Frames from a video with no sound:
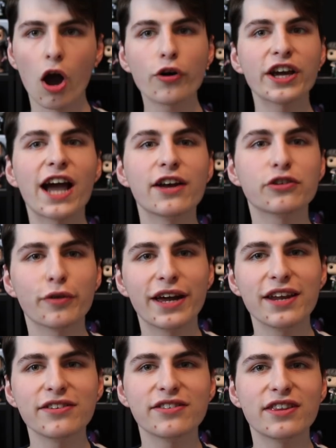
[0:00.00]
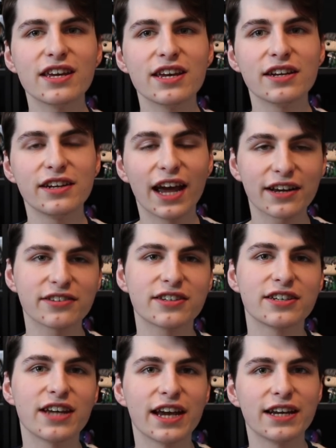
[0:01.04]
Okay, guys, so it is the next
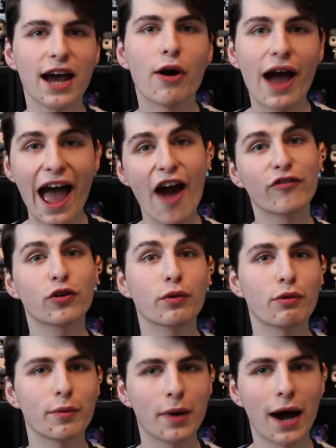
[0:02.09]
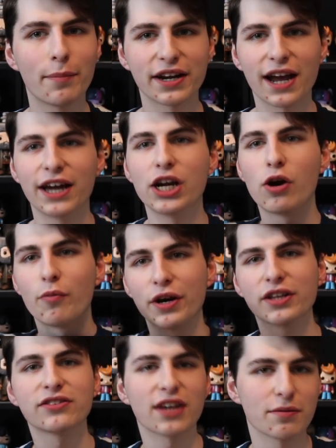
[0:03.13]
day now after we went pop hunting. I know I'm
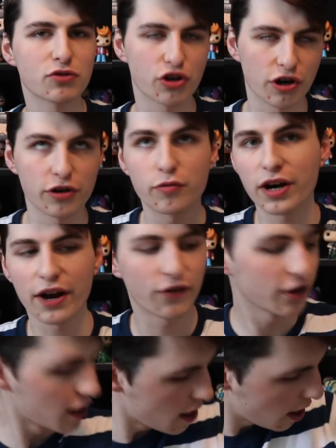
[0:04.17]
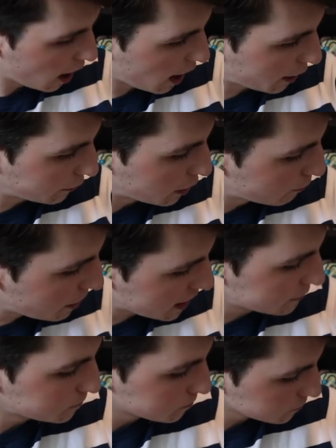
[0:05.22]
wearing the same shirt, whatever.
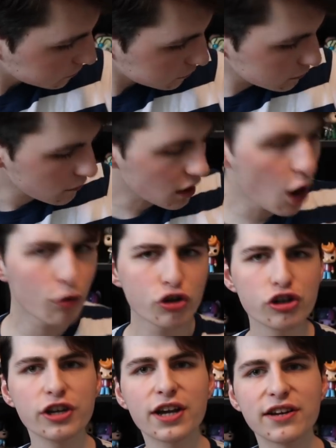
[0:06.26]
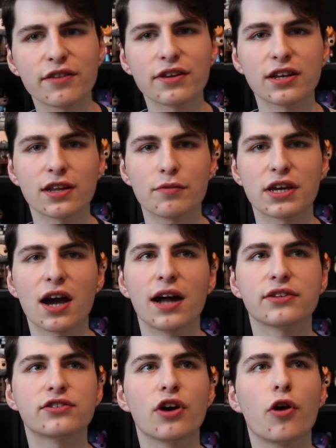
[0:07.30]
But I want to show you guys everything that we
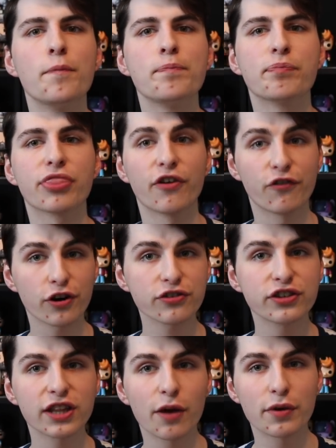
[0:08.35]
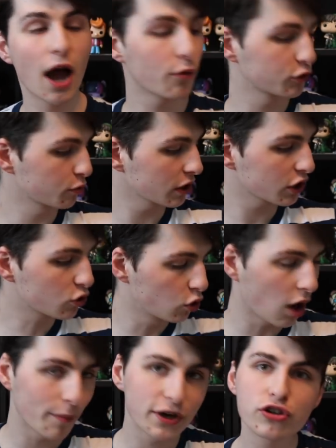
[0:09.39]
got. So the first thing that we got was really cool.
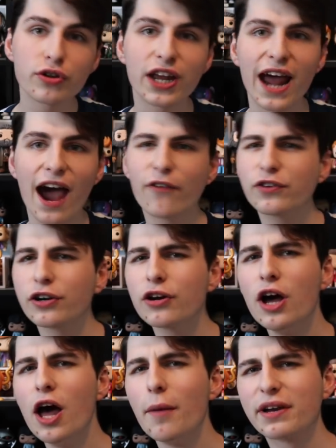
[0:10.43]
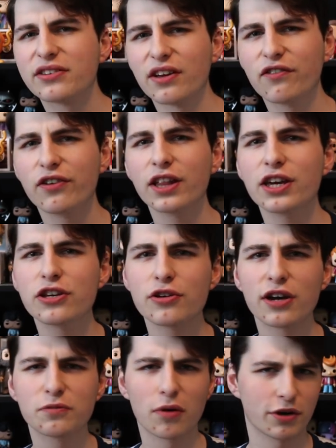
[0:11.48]
I'm going to show that after because I feel like you
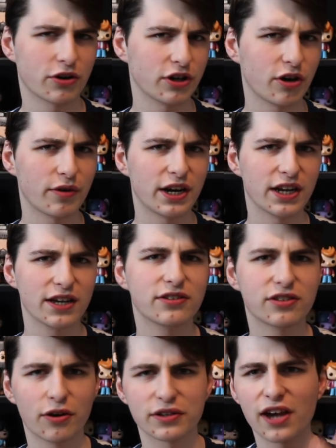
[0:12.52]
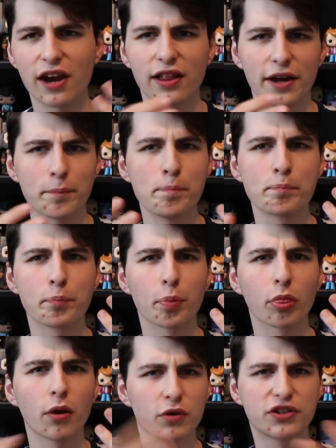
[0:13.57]
guys probably already know what it is. So it's kind of like,
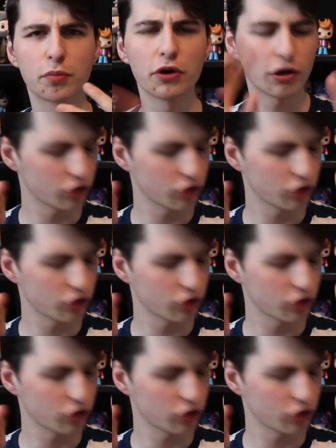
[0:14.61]
what's the point?